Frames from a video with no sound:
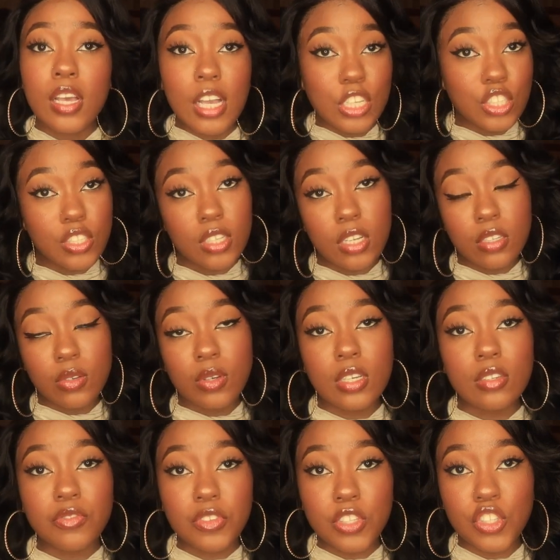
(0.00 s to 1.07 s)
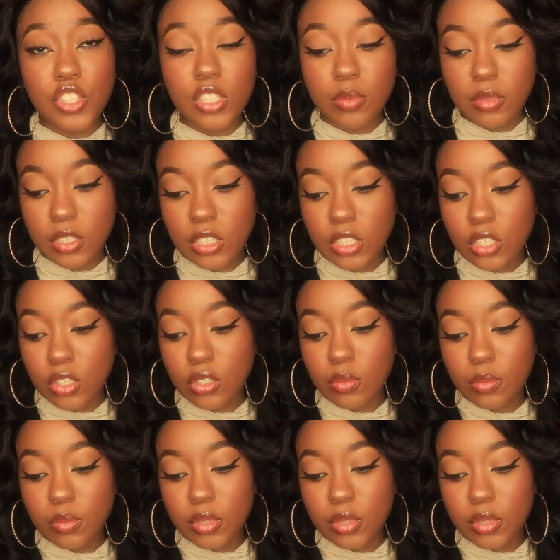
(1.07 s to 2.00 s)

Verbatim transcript: I just had to go ahead and finish it up in here.